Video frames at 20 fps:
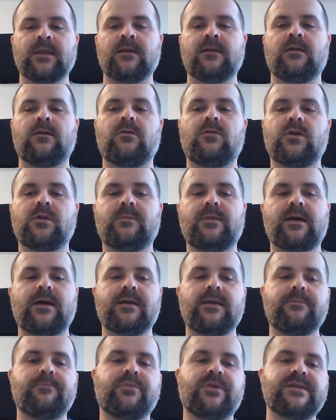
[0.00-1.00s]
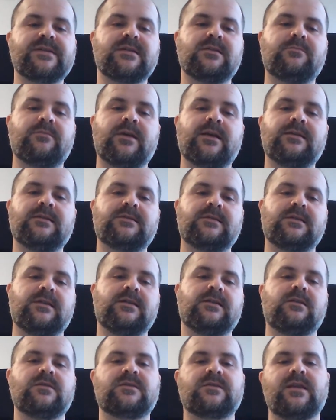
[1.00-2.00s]
or by imprisonment
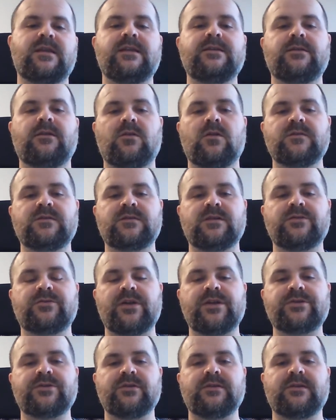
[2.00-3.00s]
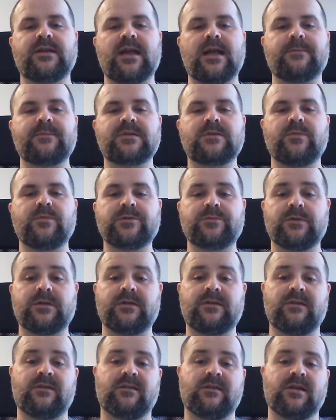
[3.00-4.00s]
in concentration camps, which were
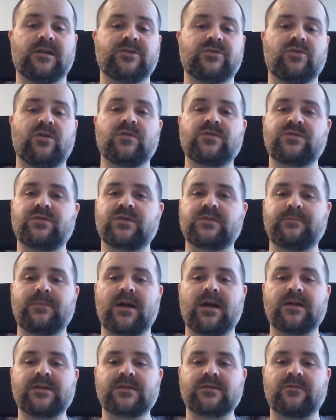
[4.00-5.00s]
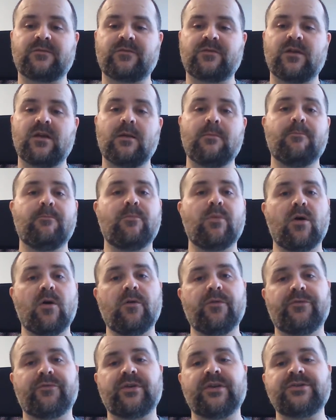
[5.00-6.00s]
the atrocious parts of
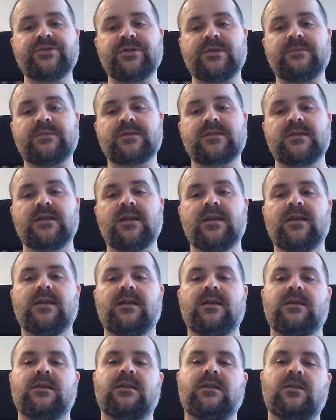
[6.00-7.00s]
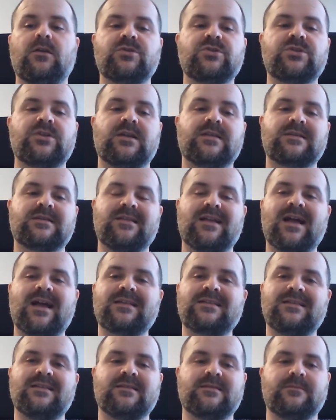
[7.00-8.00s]
both regimes, not just
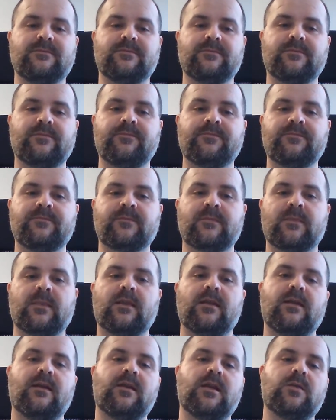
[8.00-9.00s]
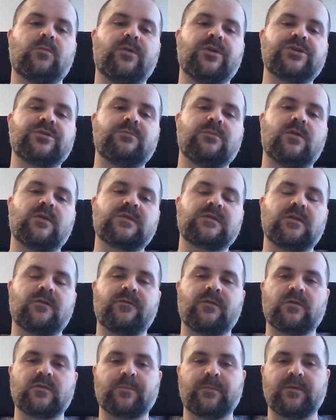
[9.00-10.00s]
Nazism, and in which most
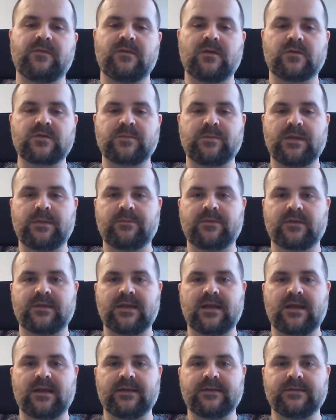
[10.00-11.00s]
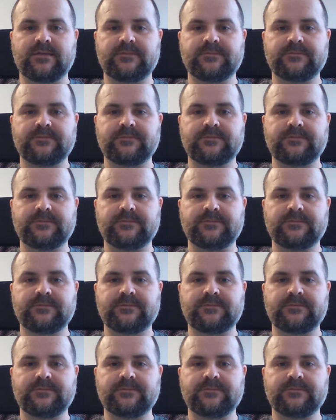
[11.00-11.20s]
of those people died.